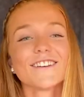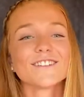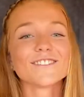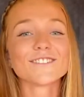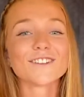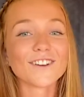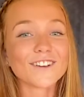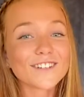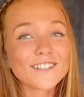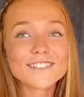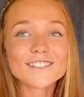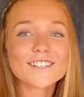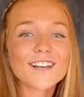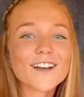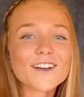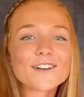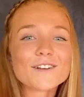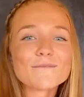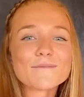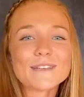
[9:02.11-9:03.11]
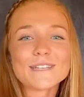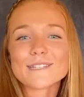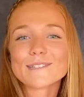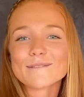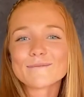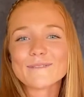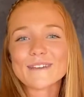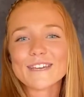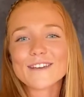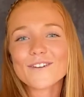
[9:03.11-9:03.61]
Saucon Soccer means
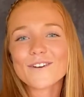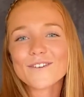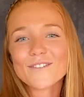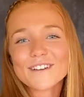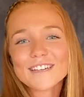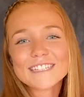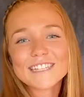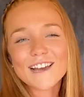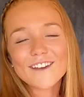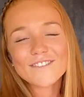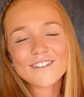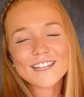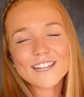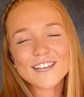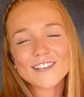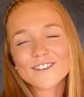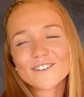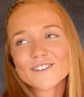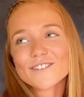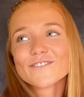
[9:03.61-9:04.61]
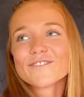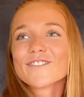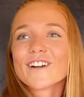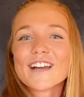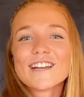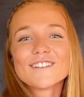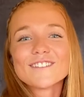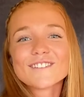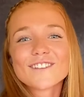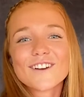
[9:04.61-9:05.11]
to me always having like good
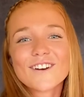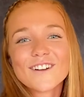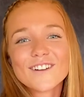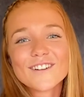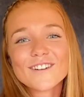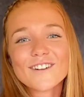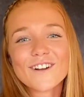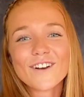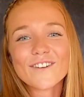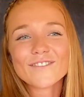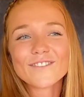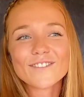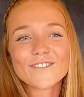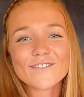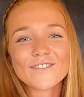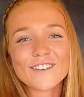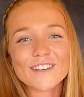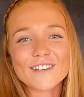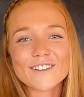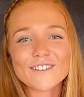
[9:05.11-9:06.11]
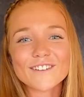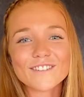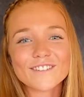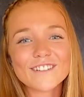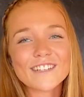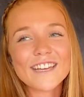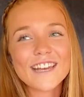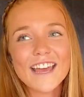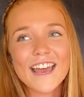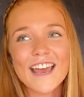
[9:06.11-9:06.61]
friends on and off the field,
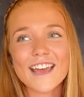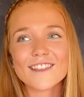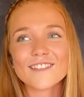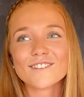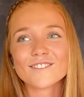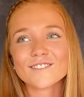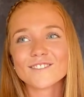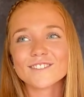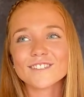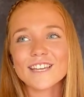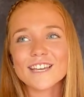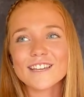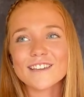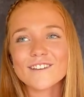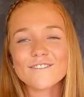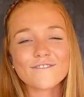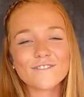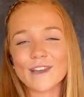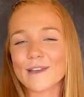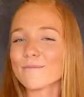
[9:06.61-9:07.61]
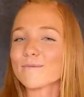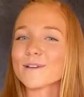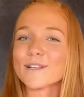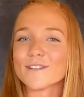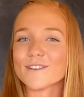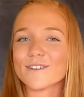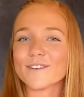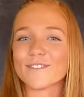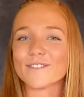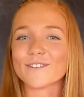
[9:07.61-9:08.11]
and they're just like a family to
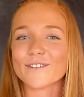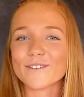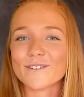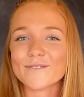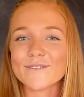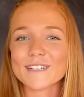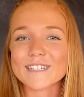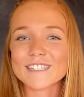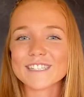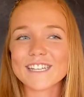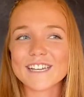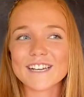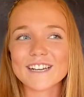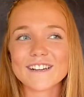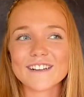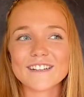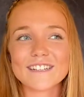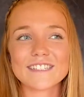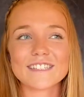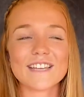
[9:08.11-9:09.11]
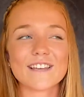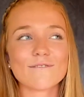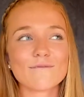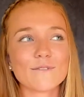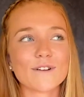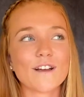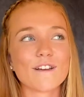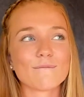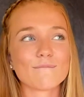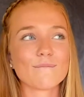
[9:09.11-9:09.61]
you. They're always there, and it's like
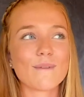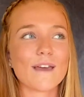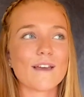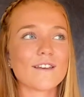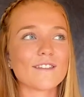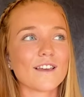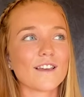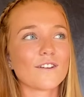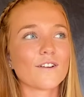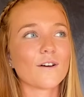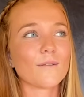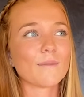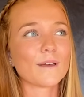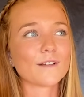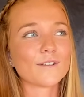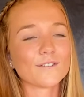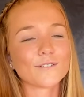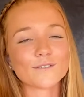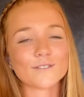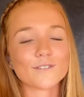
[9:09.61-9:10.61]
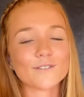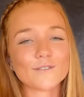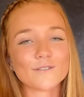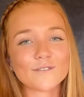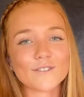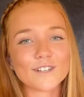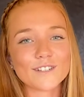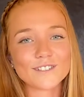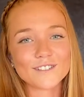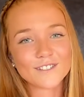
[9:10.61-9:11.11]
where I've met like all my closest
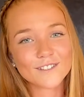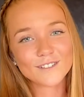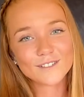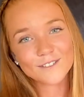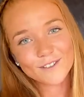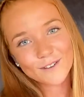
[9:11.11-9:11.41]
friends.